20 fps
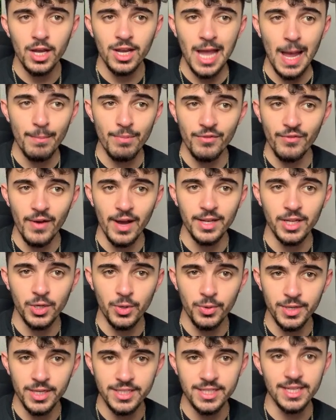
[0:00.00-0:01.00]
can provide
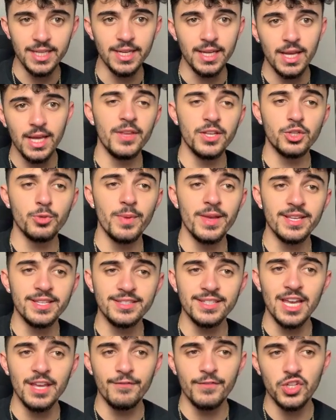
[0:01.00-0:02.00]
liquidity. This will be a
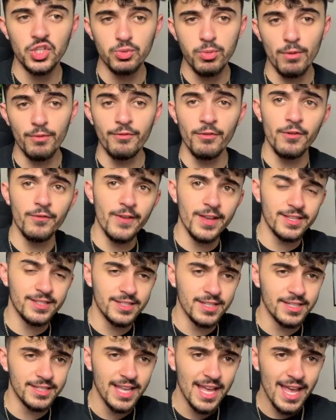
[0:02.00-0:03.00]
safer swap for
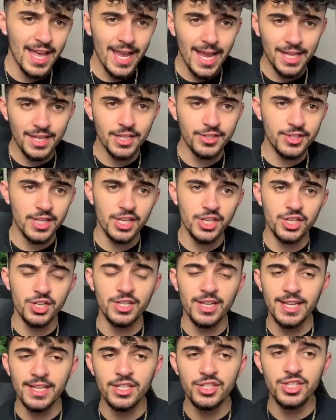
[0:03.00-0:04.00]
investors. In
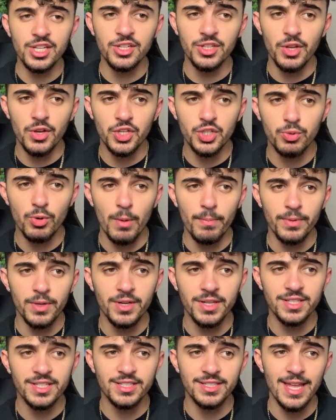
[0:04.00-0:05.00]
addition, in Jindo Swap, you
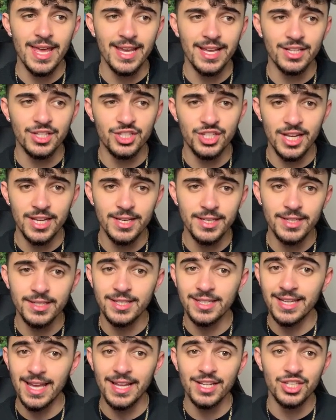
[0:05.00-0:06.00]
can stake Jind
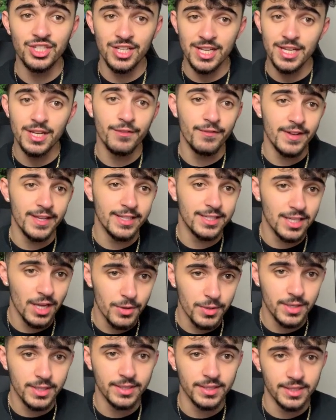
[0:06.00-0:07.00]
to get Jind Fee
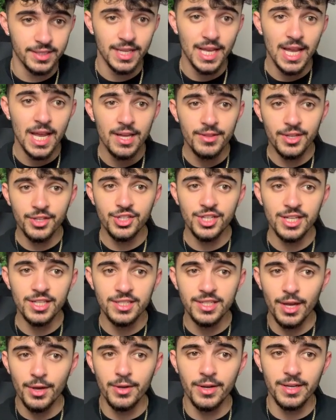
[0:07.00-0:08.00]
tokens. The
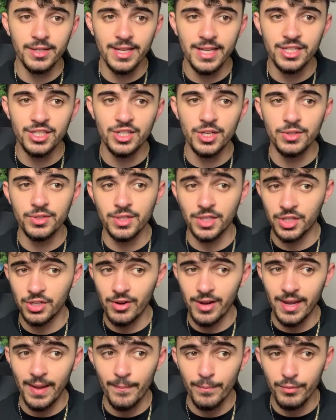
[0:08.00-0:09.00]
Jind token is used to
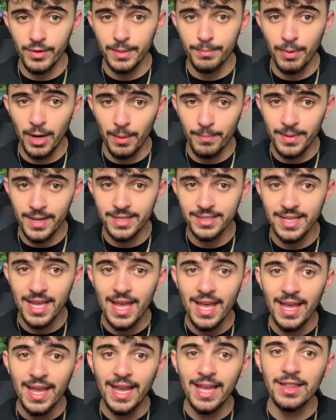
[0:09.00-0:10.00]
create and breed puppies
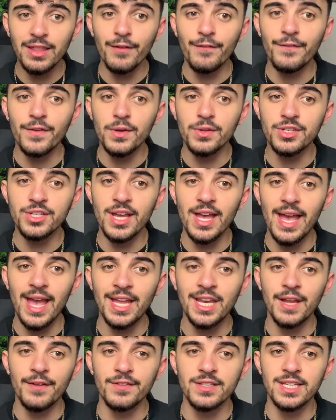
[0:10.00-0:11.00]
in the future
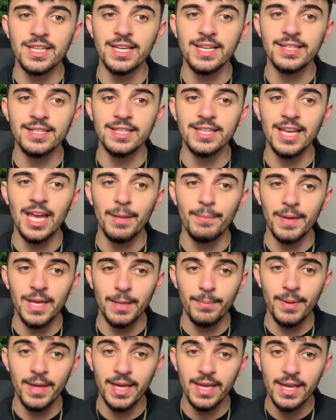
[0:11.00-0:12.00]
NFT
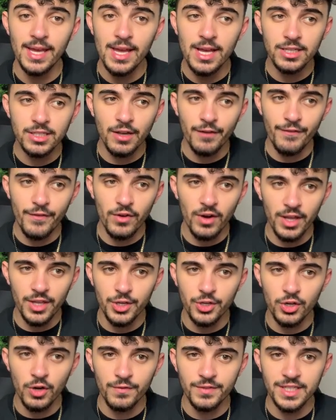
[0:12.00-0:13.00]
DAPP. So I feel like
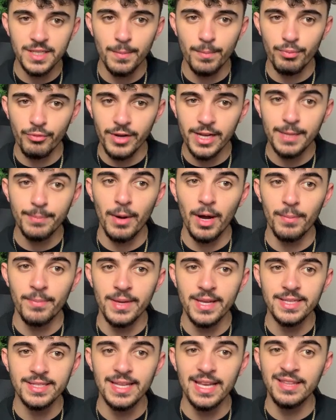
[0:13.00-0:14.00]
you can obviously breed
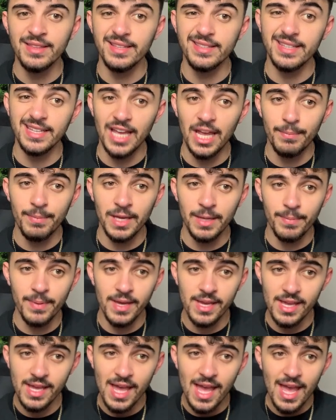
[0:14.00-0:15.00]
puppies in the
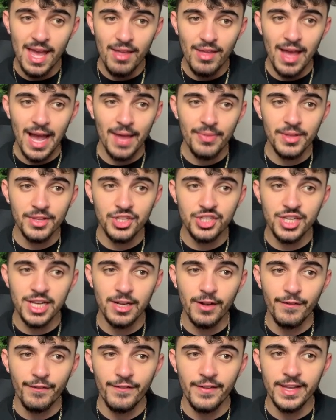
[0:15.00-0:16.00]
DAPP. And the
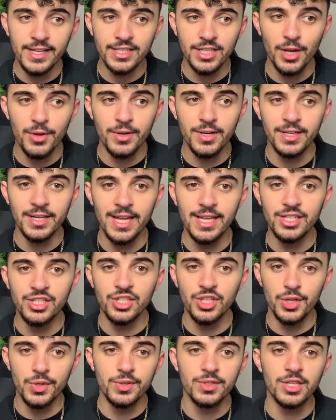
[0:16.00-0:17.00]
Jind Fee token
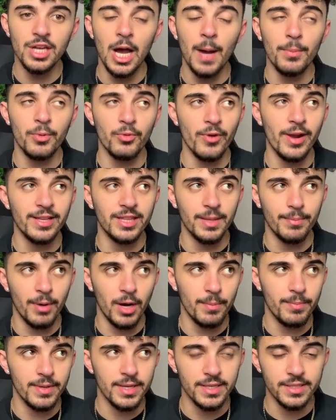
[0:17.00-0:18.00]
is used to upgrade the
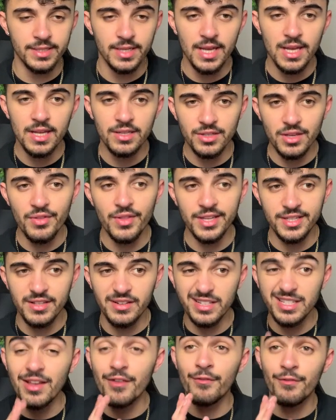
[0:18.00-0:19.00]
puppies. So this
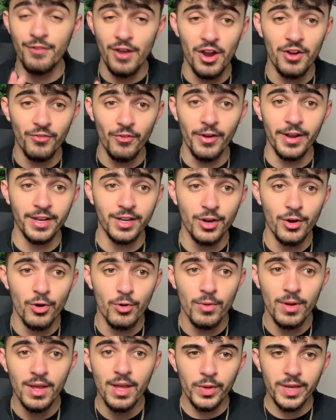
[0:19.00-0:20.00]
looks very, very
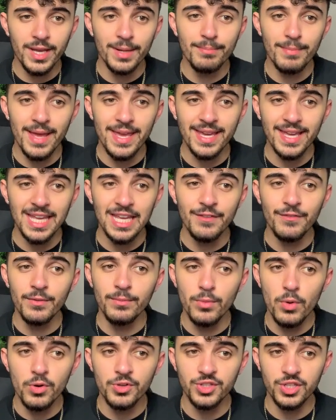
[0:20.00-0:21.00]
cool. We can make even
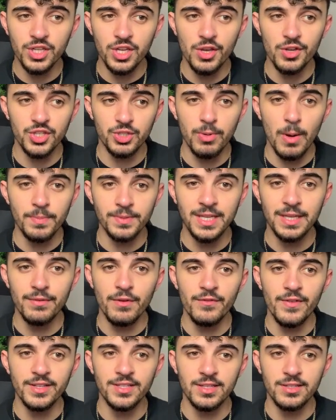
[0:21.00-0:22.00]
more secure swaps, give
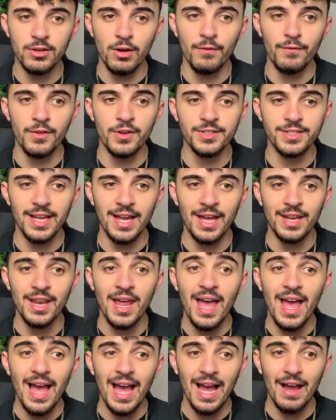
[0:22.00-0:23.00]
investors confidence,
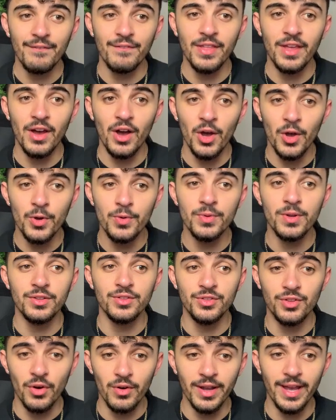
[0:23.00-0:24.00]
and have their own
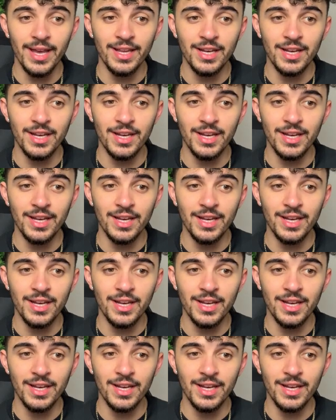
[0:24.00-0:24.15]
dog